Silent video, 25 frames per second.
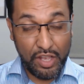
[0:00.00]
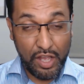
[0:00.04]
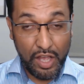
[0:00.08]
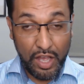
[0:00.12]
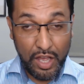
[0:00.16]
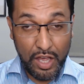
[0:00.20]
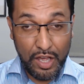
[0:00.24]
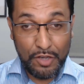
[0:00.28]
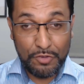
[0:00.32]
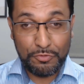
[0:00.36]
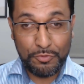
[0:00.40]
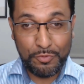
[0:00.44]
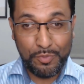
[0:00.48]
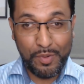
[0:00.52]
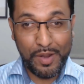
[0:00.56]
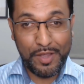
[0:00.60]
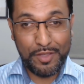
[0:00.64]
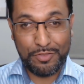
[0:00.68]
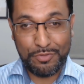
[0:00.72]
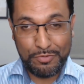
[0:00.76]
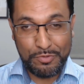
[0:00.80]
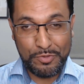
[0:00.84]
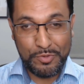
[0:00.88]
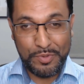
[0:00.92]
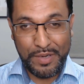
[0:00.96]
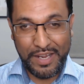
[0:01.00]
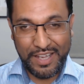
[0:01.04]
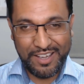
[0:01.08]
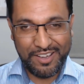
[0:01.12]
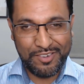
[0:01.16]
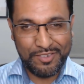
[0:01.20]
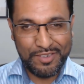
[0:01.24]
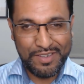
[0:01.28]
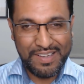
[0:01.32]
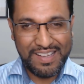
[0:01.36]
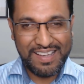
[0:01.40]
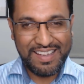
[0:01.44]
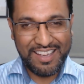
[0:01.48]
Halfway through now
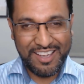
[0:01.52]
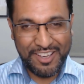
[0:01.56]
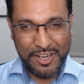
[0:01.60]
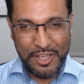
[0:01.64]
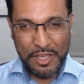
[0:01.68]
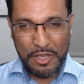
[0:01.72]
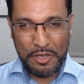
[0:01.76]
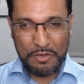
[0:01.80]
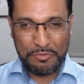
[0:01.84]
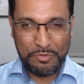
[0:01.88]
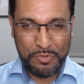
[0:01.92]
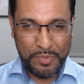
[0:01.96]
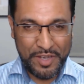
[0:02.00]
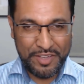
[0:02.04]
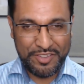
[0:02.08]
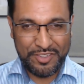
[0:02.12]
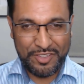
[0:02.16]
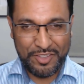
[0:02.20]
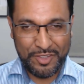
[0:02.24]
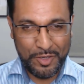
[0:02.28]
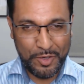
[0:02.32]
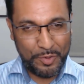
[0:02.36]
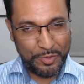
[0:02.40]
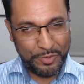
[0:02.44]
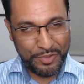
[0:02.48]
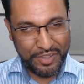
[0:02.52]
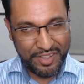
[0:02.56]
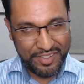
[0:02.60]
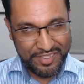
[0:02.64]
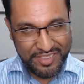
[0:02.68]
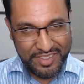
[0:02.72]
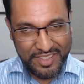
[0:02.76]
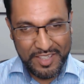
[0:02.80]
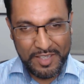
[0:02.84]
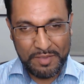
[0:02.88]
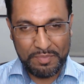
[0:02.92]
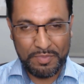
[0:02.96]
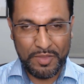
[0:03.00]
and halfway to go, so let's
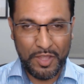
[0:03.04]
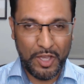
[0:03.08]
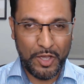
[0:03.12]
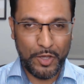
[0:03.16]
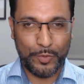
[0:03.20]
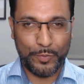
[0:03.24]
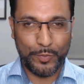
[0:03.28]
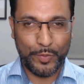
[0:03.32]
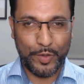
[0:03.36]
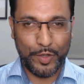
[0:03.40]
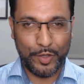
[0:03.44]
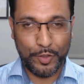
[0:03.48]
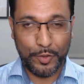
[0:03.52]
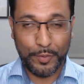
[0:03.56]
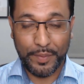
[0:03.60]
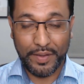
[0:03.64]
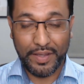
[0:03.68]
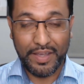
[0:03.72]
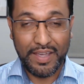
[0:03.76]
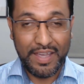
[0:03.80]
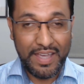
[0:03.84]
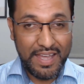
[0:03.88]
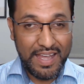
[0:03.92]
keep the hard work going.